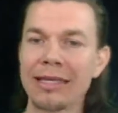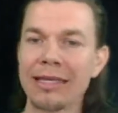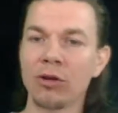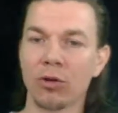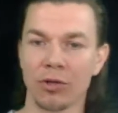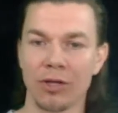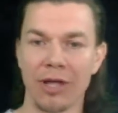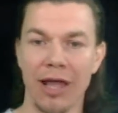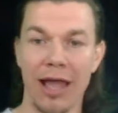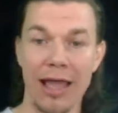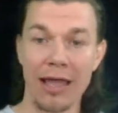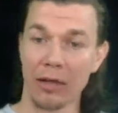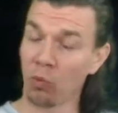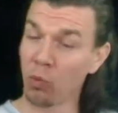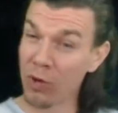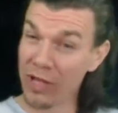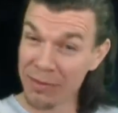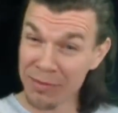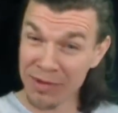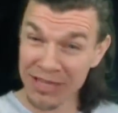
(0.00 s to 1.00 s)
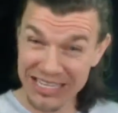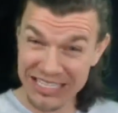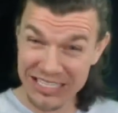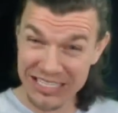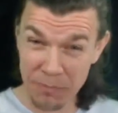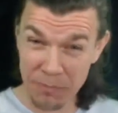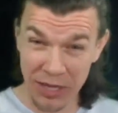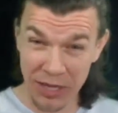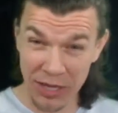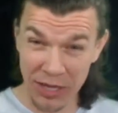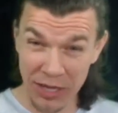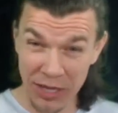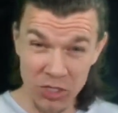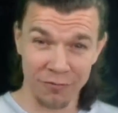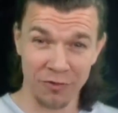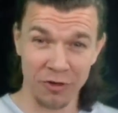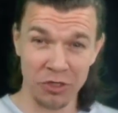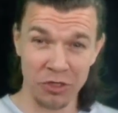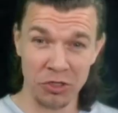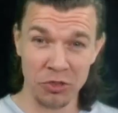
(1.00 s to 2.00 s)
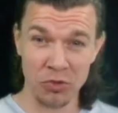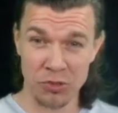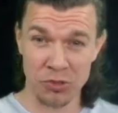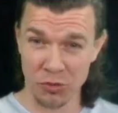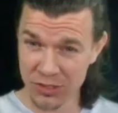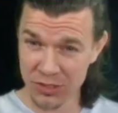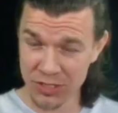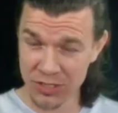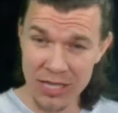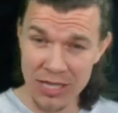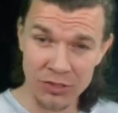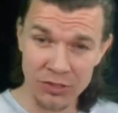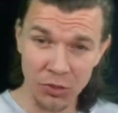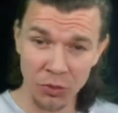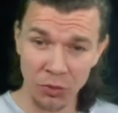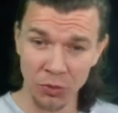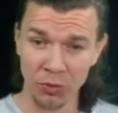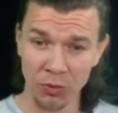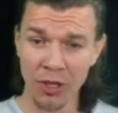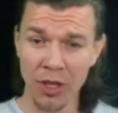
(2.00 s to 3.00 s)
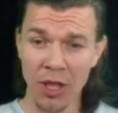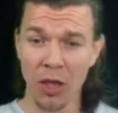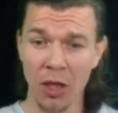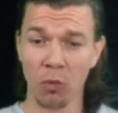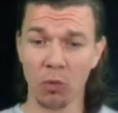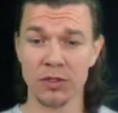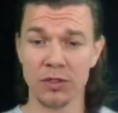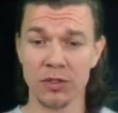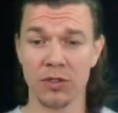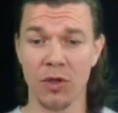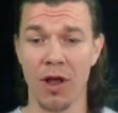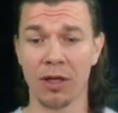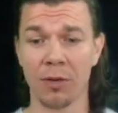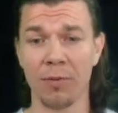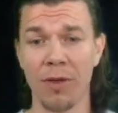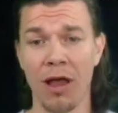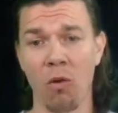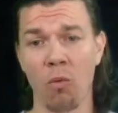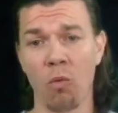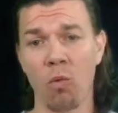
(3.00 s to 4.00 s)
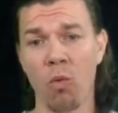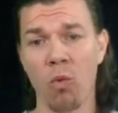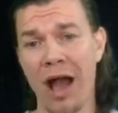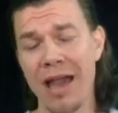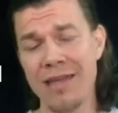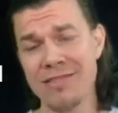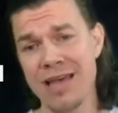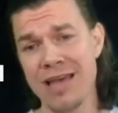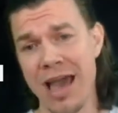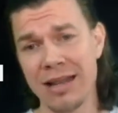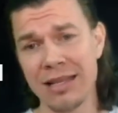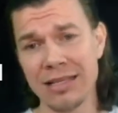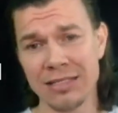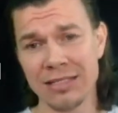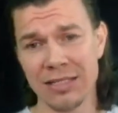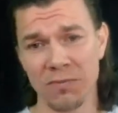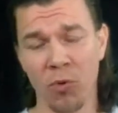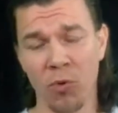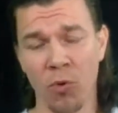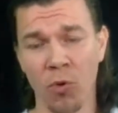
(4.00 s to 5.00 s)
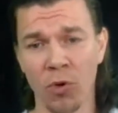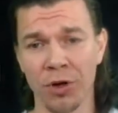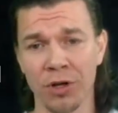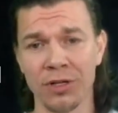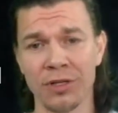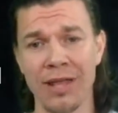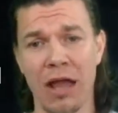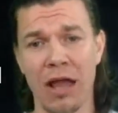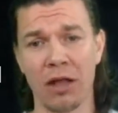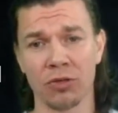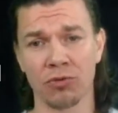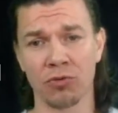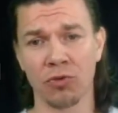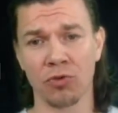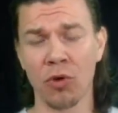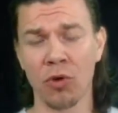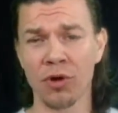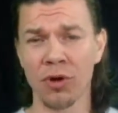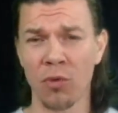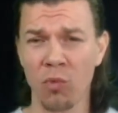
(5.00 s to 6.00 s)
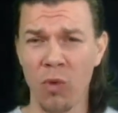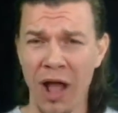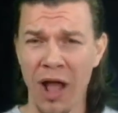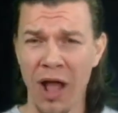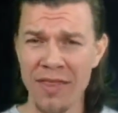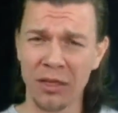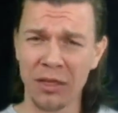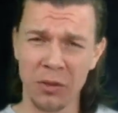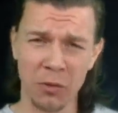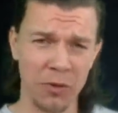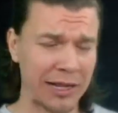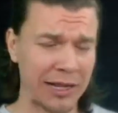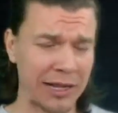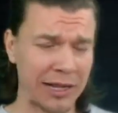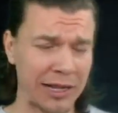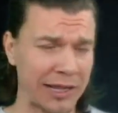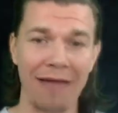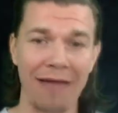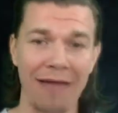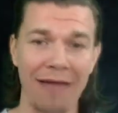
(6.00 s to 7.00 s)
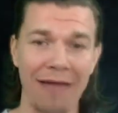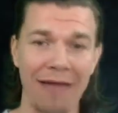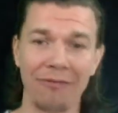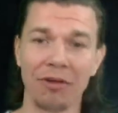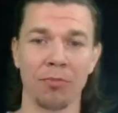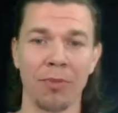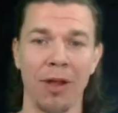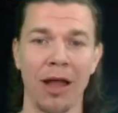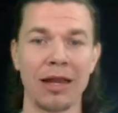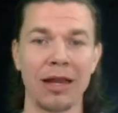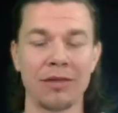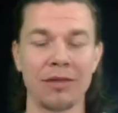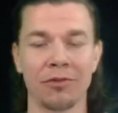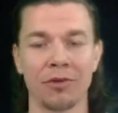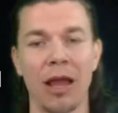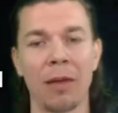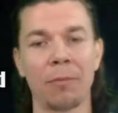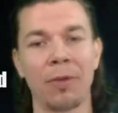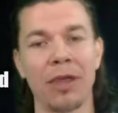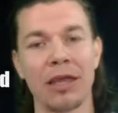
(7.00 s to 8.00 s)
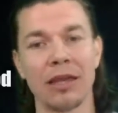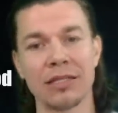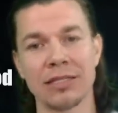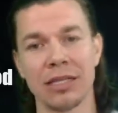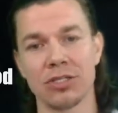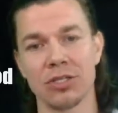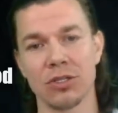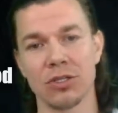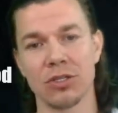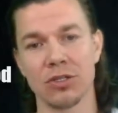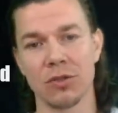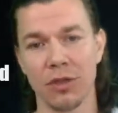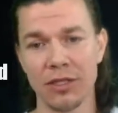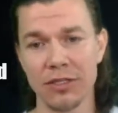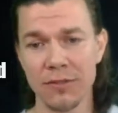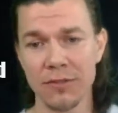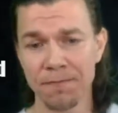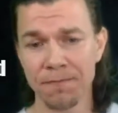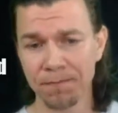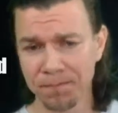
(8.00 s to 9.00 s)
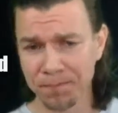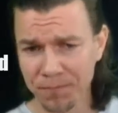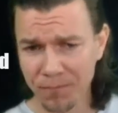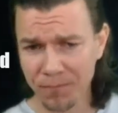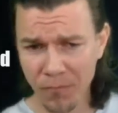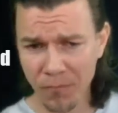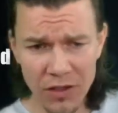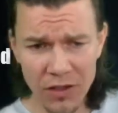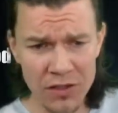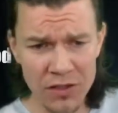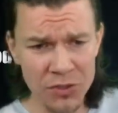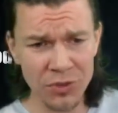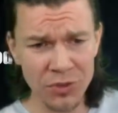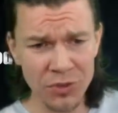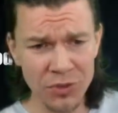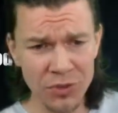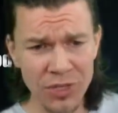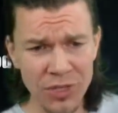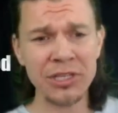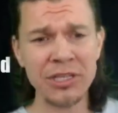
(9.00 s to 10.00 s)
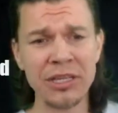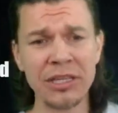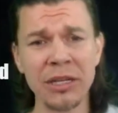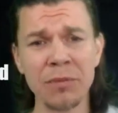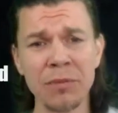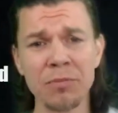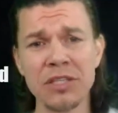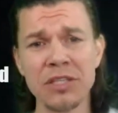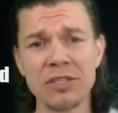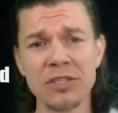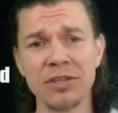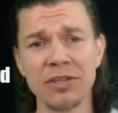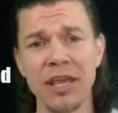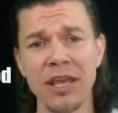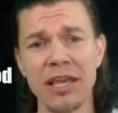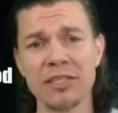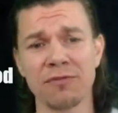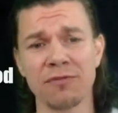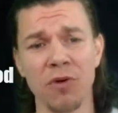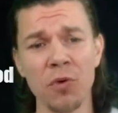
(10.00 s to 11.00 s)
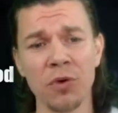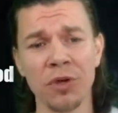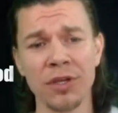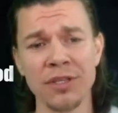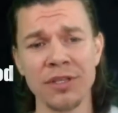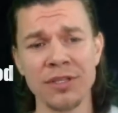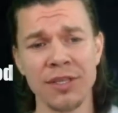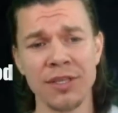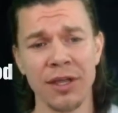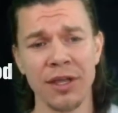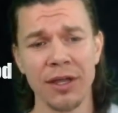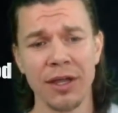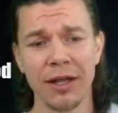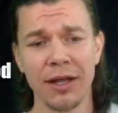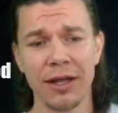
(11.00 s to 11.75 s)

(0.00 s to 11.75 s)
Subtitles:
keto diet. Women, especially for you, so stay tuned. We'll talk about why that is important down the road and why that can wreak havoc on your body if you're not paying attention to things. So that's really going to be today's focus.